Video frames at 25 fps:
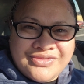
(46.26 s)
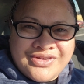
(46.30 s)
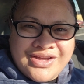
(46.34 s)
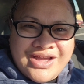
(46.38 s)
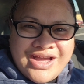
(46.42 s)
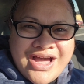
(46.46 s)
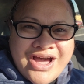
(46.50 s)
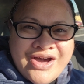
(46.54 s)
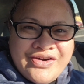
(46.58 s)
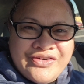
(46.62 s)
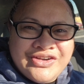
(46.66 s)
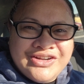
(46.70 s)

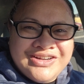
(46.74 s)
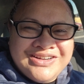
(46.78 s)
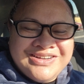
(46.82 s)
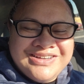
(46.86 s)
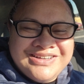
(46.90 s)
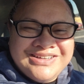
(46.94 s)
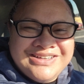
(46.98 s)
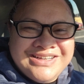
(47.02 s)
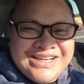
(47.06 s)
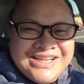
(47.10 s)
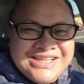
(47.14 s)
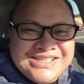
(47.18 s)
Our
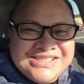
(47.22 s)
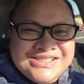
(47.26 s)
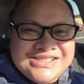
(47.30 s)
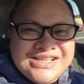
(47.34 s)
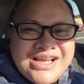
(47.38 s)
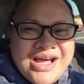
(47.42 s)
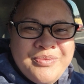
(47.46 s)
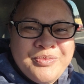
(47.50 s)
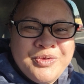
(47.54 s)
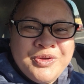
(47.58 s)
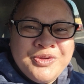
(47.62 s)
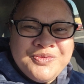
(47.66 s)
next
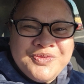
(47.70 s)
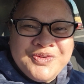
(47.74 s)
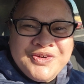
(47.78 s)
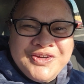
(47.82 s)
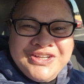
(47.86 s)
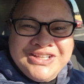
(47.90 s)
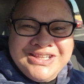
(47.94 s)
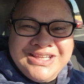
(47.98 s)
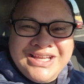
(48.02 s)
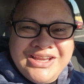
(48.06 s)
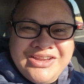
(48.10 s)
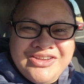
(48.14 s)
Samoan
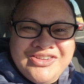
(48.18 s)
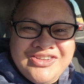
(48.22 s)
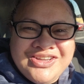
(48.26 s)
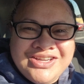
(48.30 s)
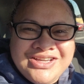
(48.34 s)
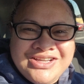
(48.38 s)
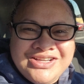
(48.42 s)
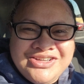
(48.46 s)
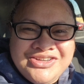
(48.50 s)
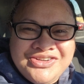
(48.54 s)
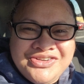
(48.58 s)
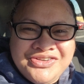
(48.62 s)
word that you
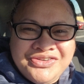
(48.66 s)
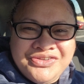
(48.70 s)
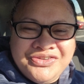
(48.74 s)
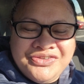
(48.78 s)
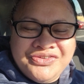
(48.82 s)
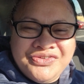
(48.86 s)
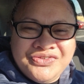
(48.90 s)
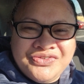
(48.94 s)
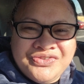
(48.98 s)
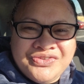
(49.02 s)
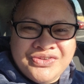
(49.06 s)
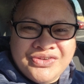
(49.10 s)
can
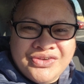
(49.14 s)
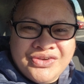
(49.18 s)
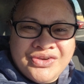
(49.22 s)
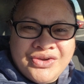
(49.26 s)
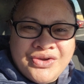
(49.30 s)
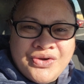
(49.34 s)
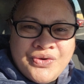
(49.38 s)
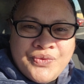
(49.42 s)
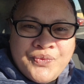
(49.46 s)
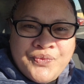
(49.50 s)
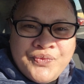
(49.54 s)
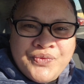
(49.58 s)
use
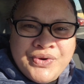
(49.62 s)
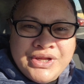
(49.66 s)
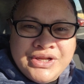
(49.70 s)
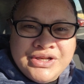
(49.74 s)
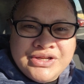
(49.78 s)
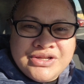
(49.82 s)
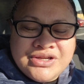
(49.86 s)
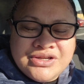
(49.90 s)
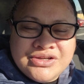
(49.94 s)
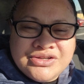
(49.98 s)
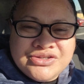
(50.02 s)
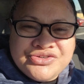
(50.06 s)

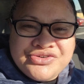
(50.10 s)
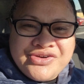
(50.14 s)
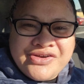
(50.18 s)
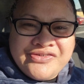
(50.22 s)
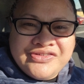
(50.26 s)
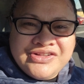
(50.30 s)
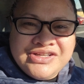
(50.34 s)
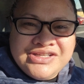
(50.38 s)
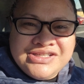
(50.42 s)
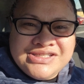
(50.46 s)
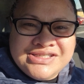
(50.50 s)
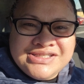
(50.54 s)
when
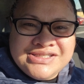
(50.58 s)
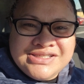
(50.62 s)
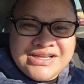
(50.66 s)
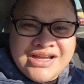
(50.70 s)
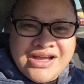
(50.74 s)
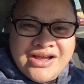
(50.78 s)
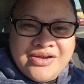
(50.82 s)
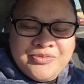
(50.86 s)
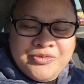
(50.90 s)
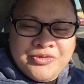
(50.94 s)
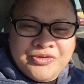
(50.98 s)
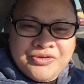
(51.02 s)
traveling to
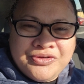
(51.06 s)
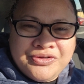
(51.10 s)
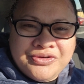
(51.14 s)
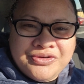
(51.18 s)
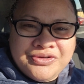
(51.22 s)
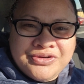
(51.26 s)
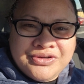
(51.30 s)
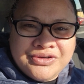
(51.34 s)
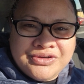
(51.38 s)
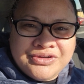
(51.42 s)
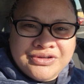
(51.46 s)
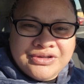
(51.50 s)

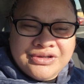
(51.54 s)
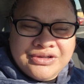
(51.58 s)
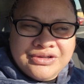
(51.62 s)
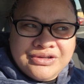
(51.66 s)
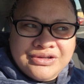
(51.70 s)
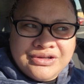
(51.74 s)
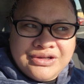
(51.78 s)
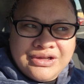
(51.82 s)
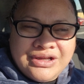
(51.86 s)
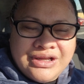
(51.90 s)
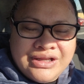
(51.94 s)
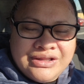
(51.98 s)
Samoa
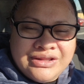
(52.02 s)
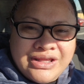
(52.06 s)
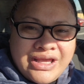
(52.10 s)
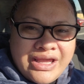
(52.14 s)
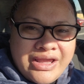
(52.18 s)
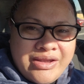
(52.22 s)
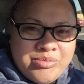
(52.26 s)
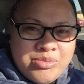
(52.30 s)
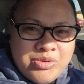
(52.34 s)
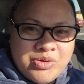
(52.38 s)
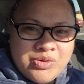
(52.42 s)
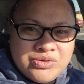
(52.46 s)
at the
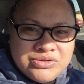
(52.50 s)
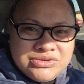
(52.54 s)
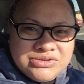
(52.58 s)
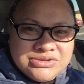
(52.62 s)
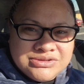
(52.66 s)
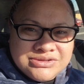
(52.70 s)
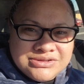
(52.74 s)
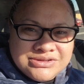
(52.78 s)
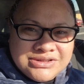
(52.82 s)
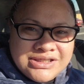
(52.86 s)
airport.